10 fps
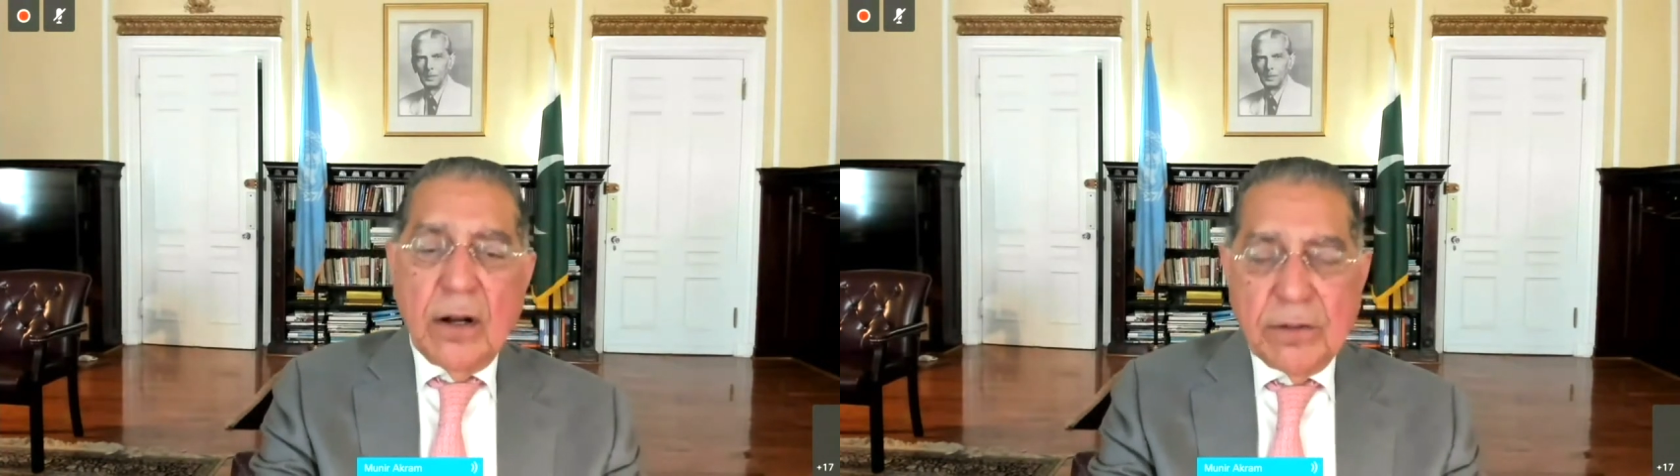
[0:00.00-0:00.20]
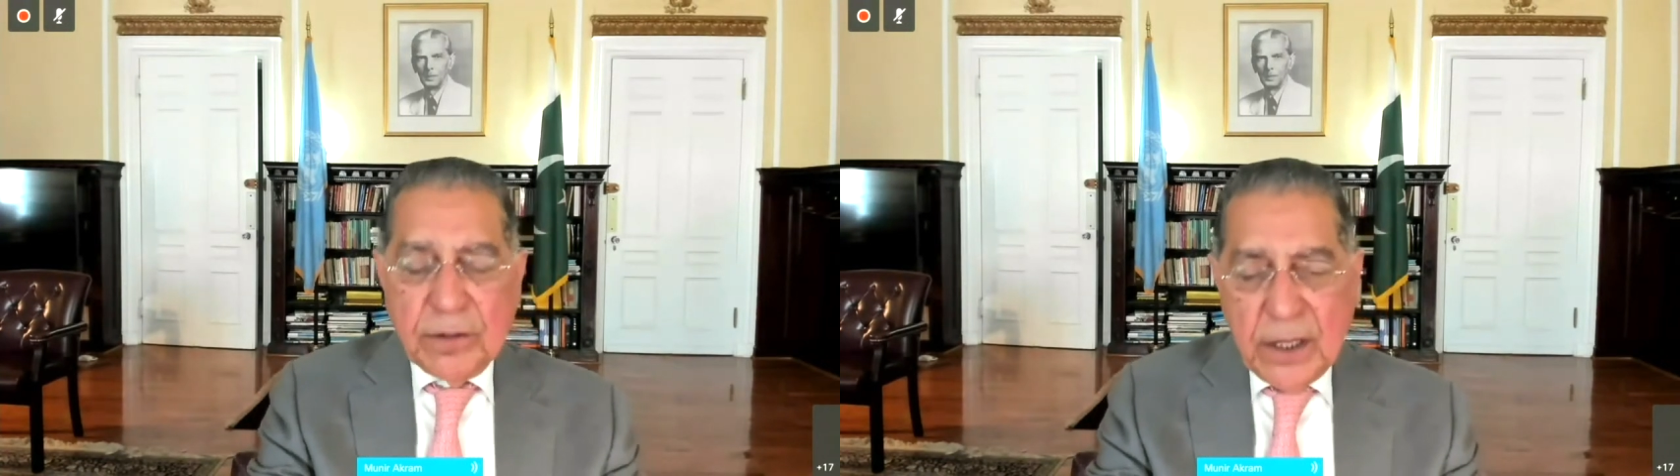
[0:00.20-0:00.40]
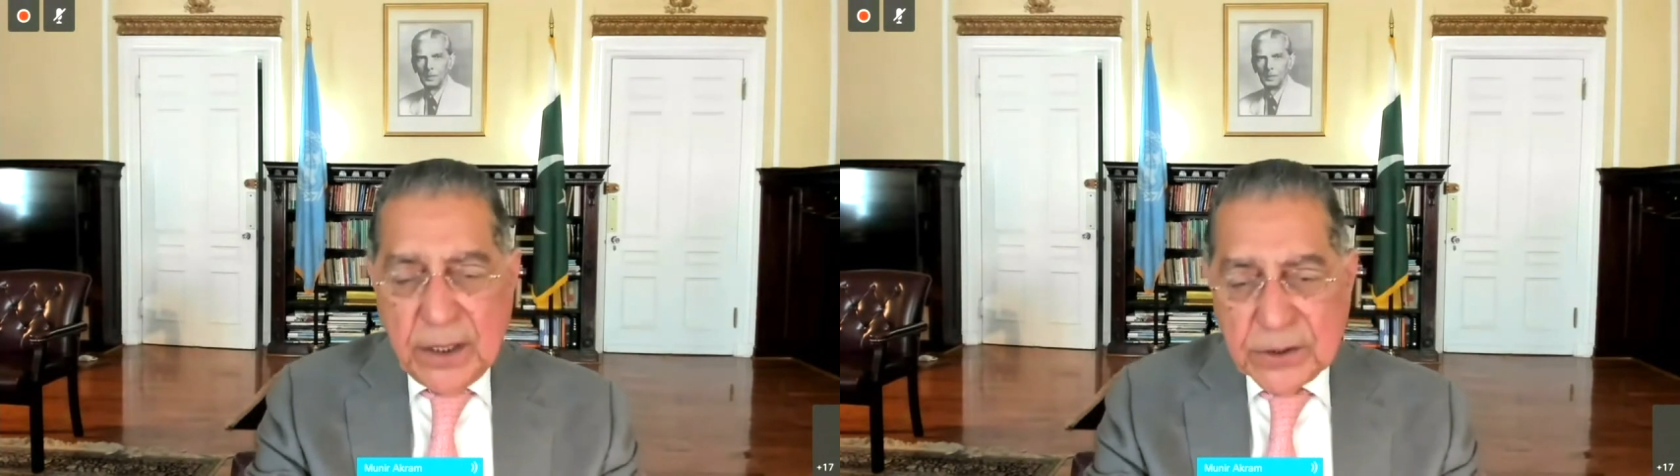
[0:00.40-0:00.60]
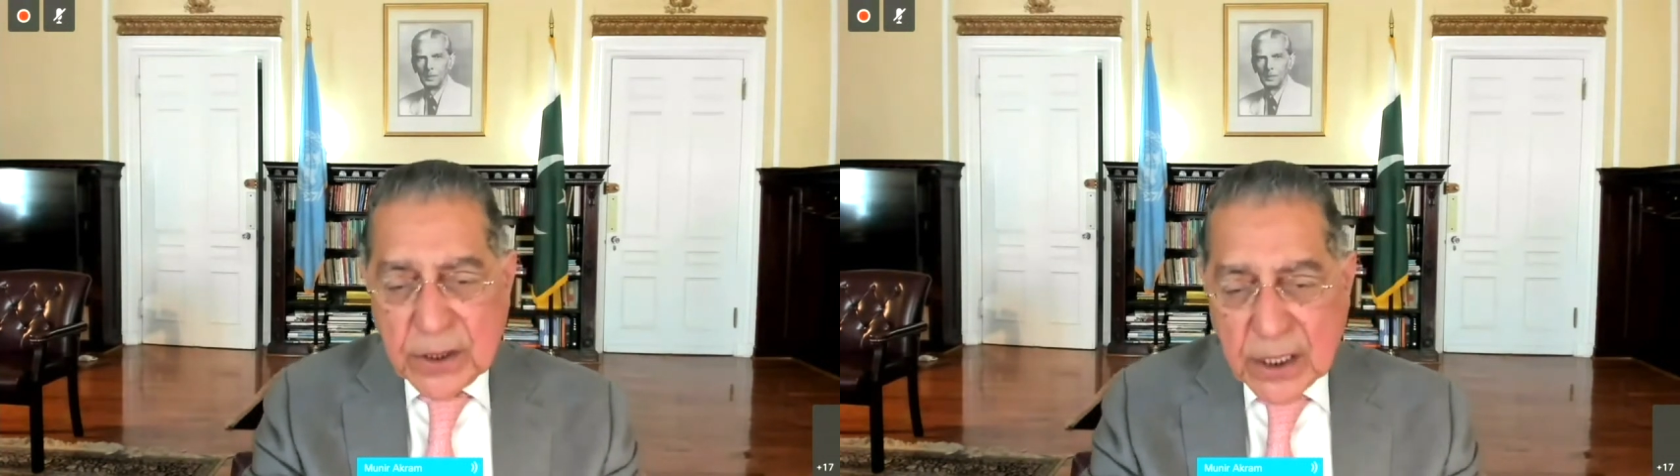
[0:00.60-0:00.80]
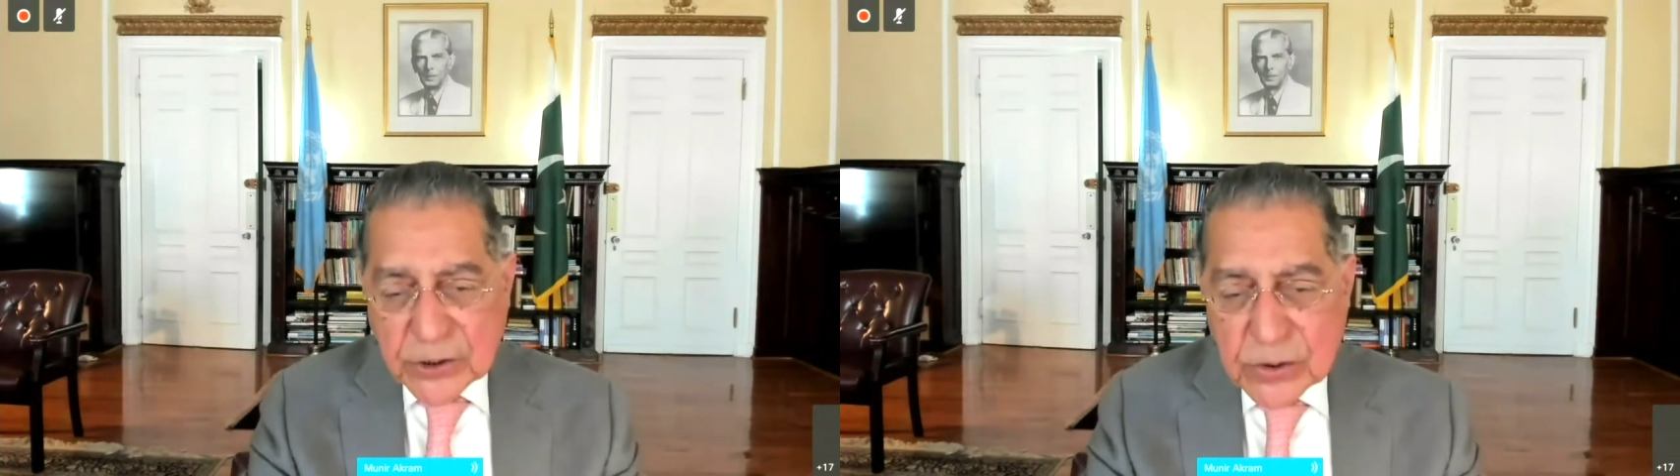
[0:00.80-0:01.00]
of
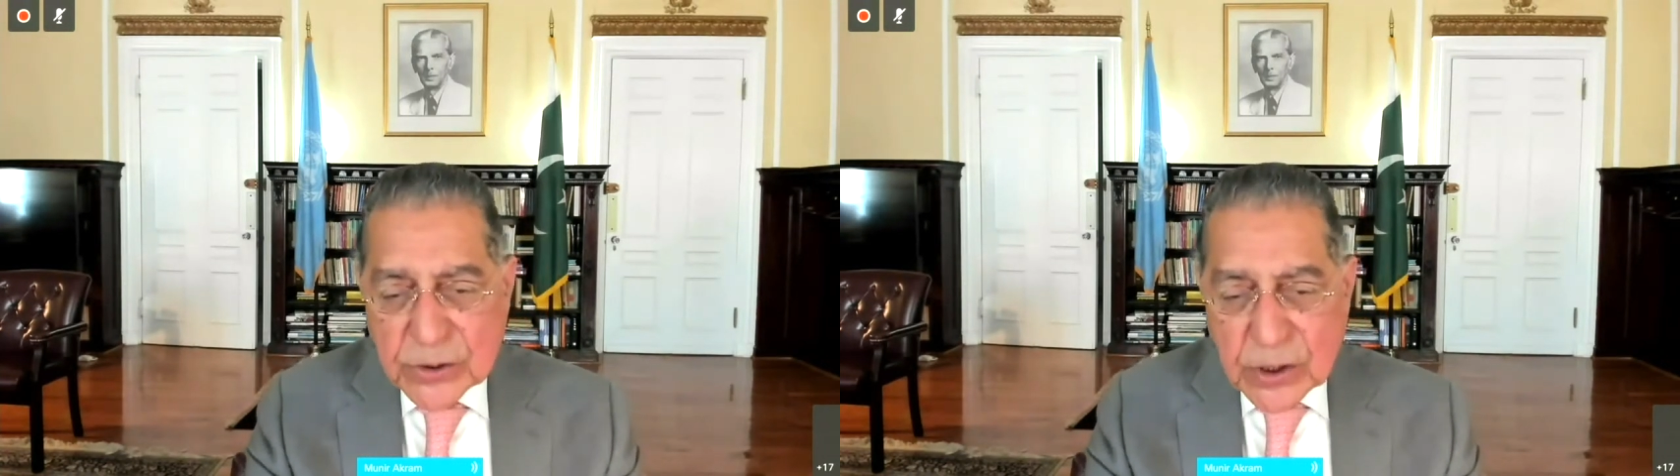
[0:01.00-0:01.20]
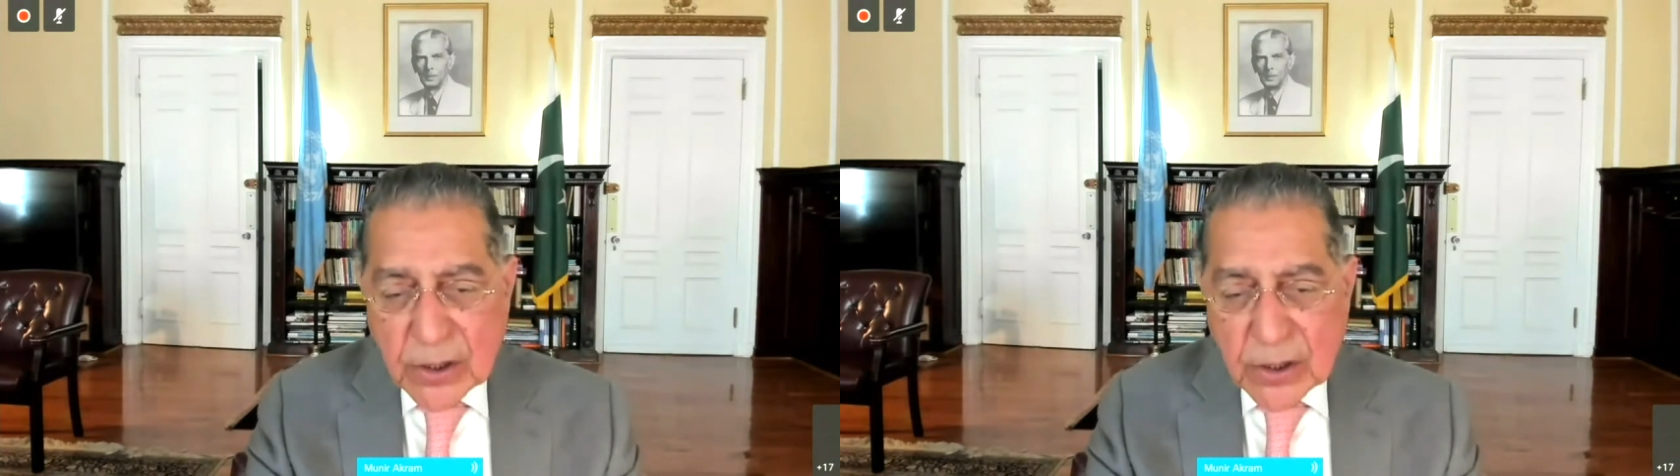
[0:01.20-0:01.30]
international